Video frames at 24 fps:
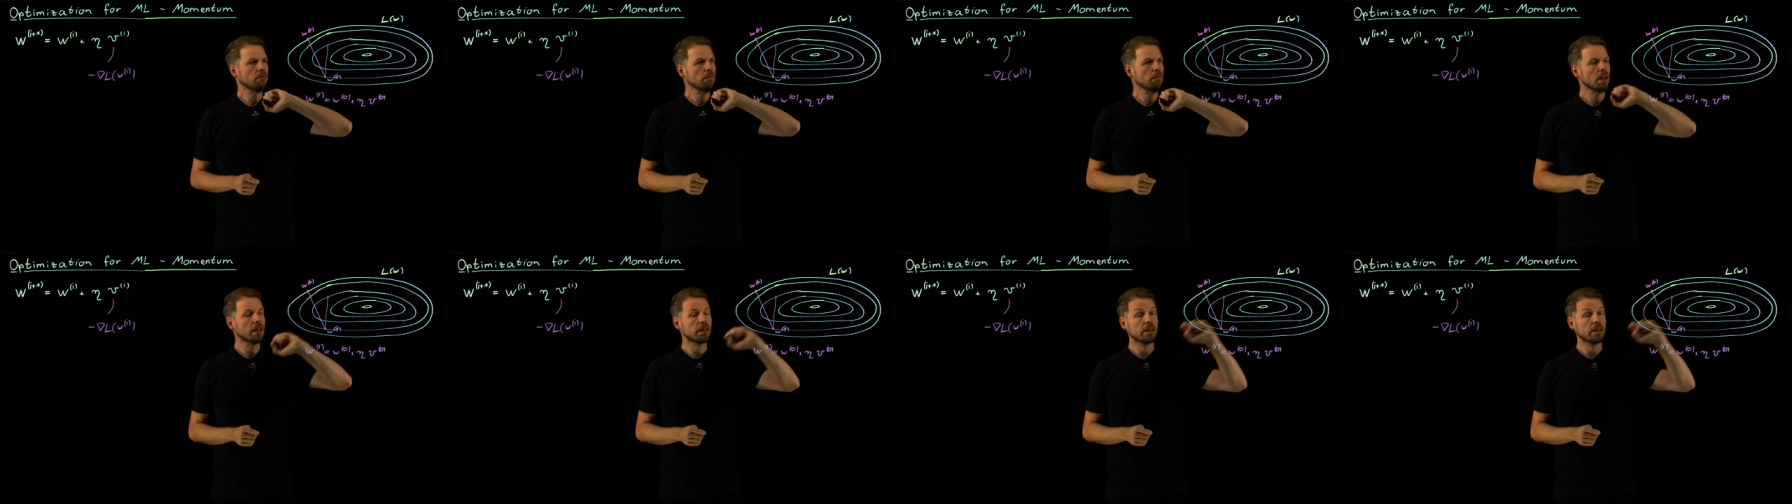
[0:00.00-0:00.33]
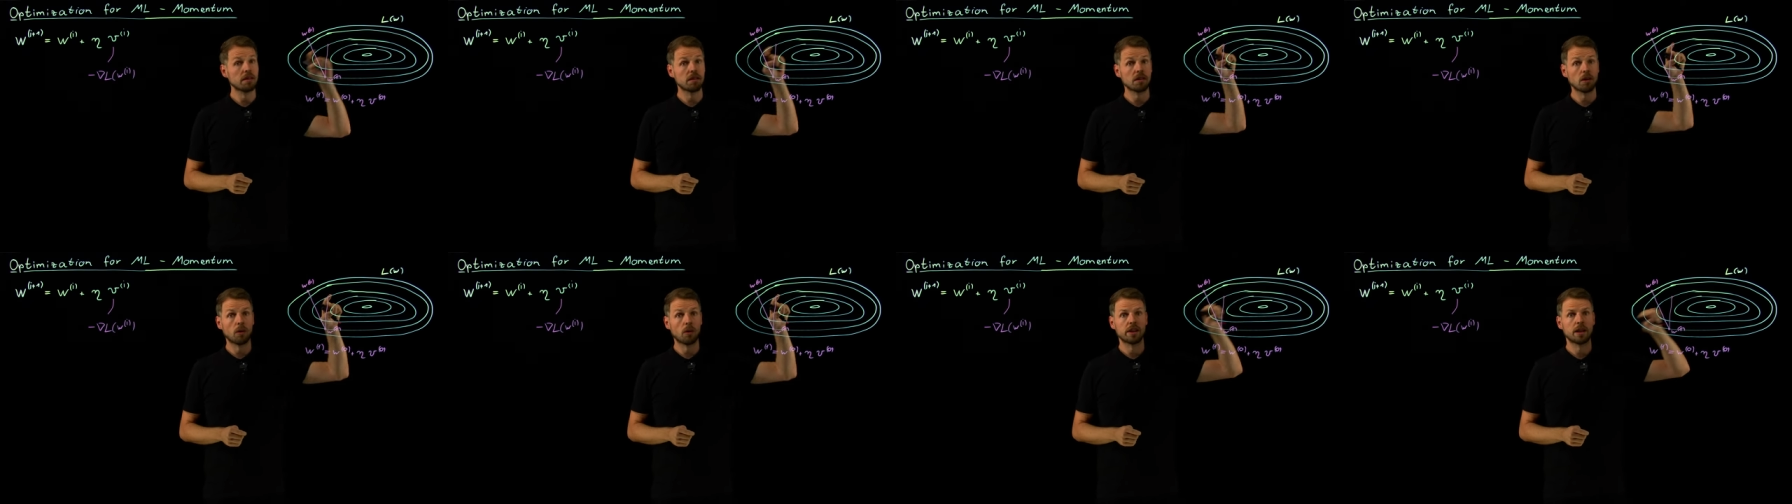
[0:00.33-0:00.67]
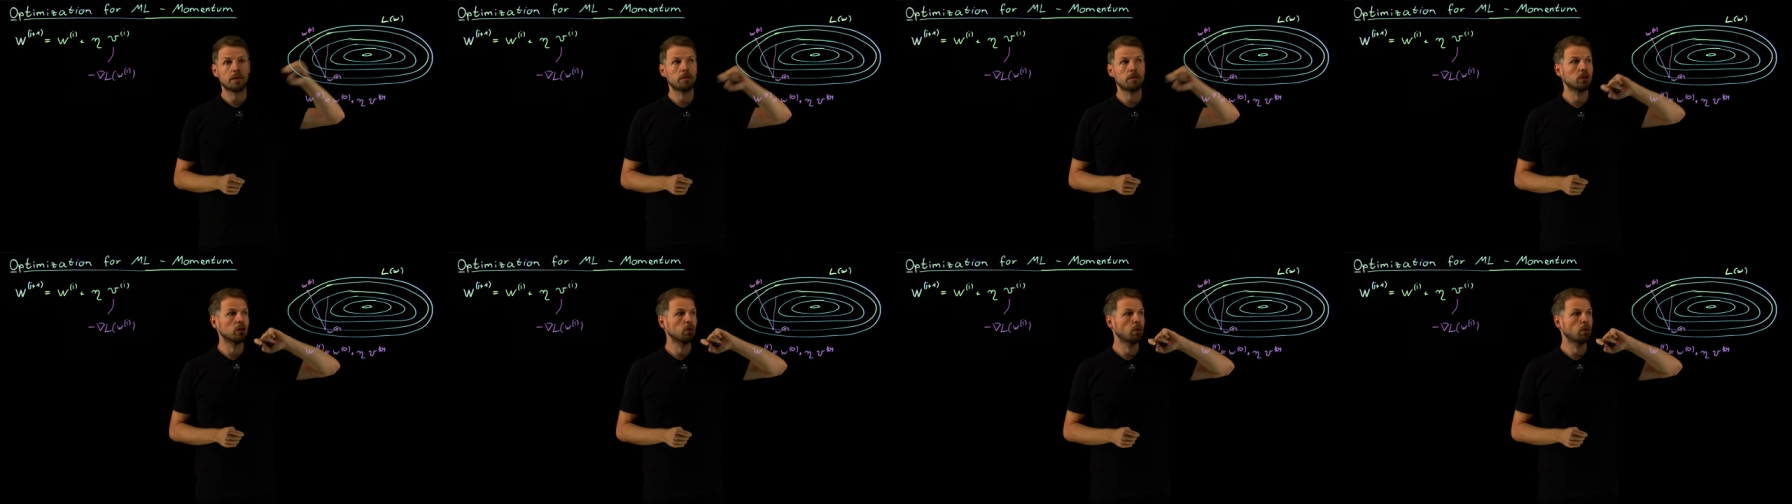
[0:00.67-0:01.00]
This is our
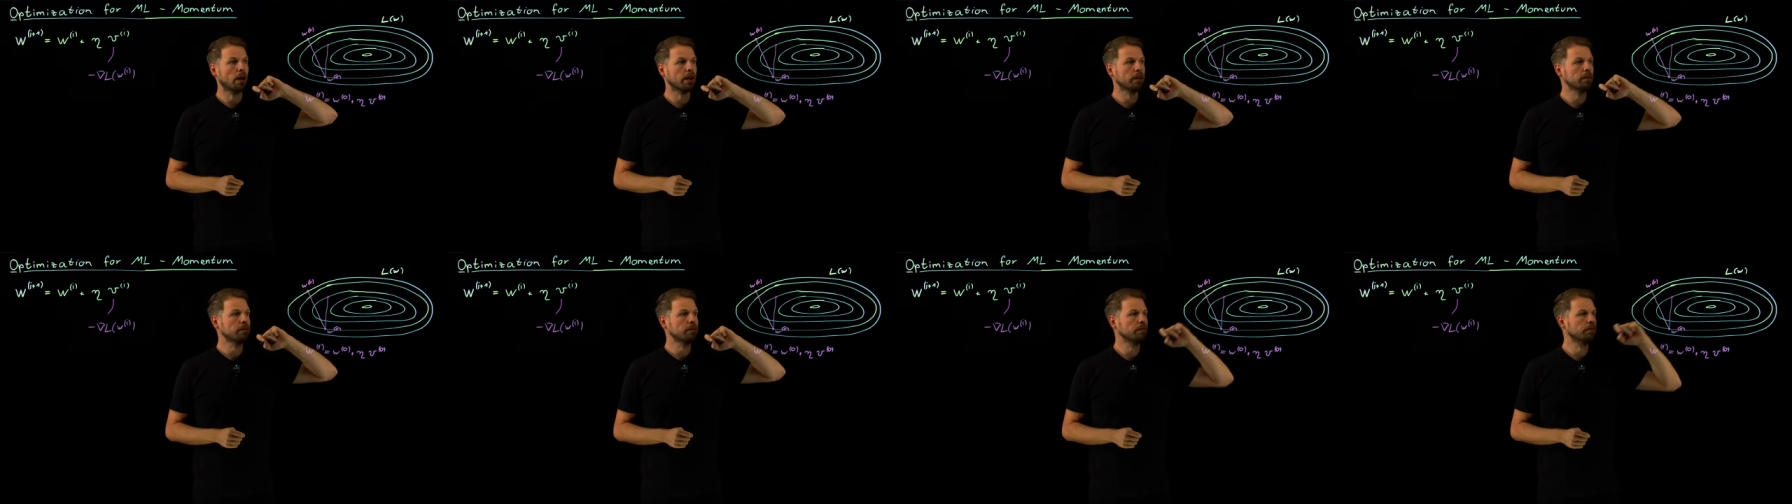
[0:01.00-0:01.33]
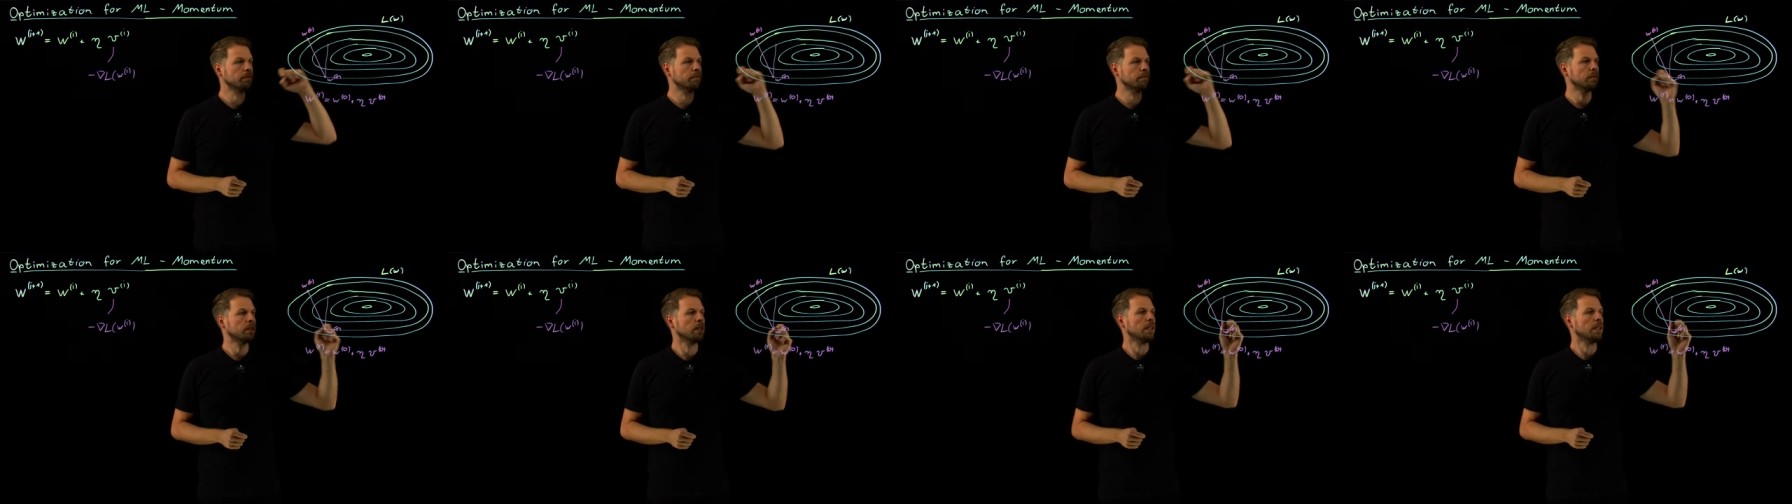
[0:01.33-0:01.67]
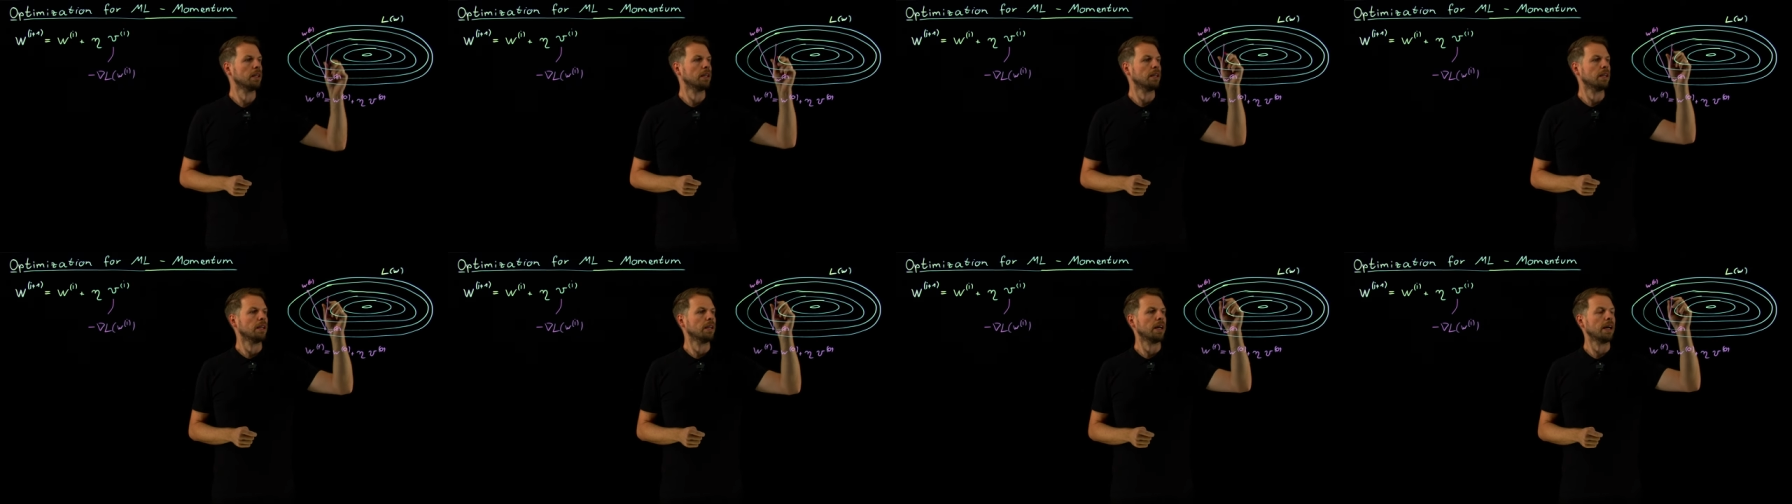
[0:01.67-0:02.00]
W1.
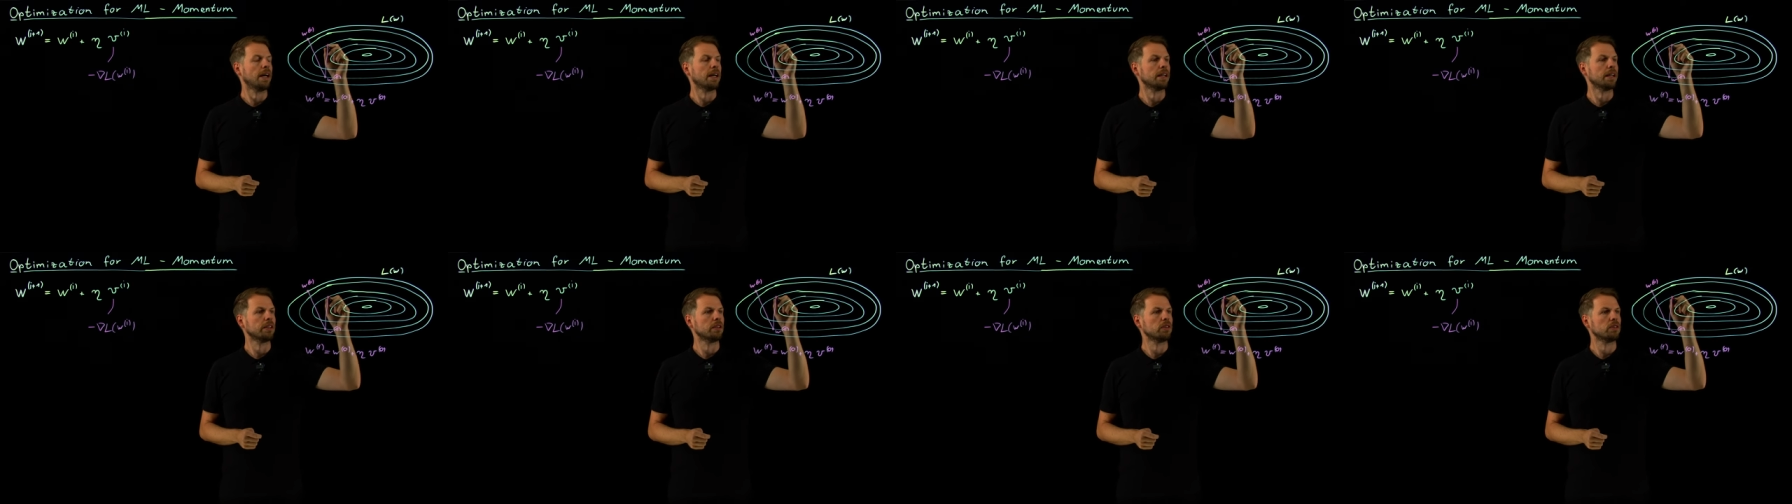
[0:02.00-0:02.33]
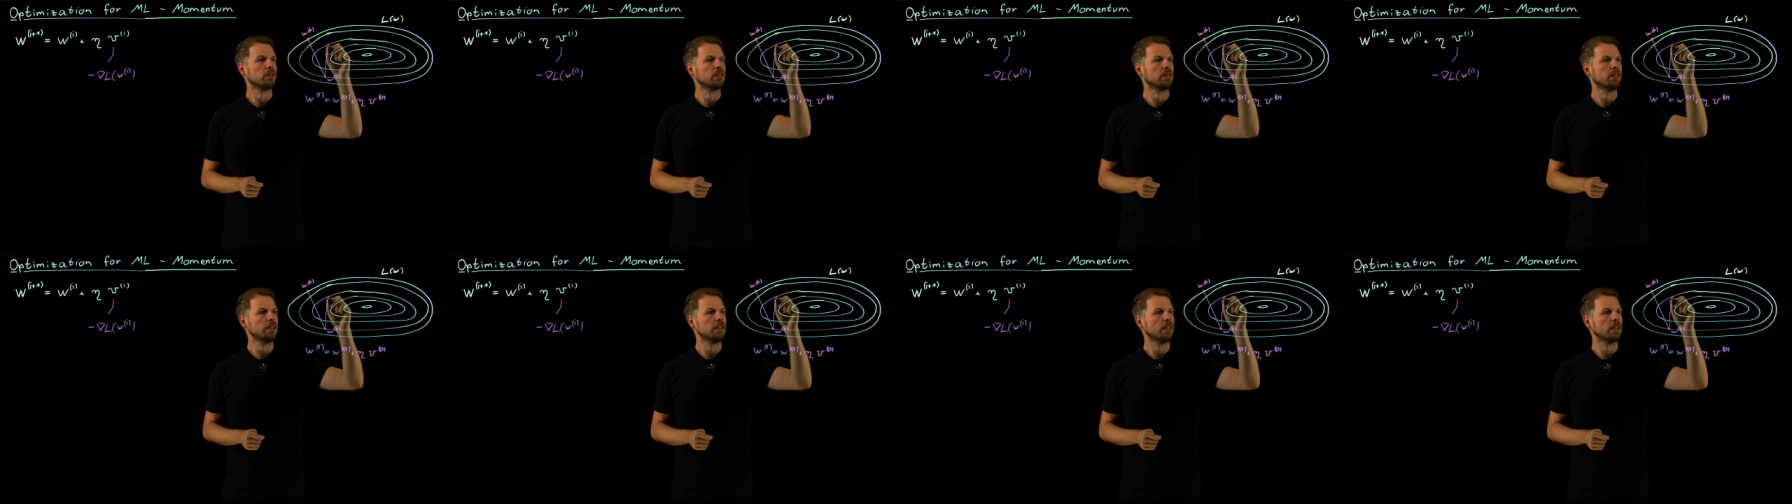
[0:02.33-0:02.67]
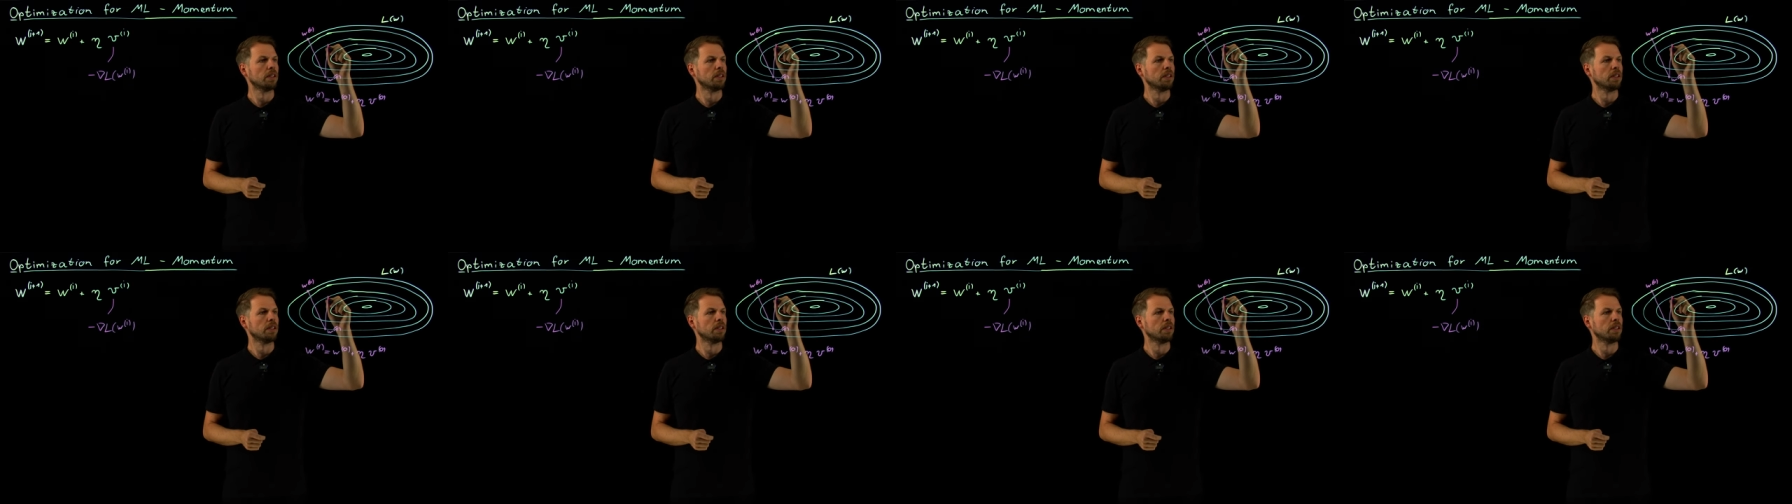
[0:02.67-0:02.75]
And you see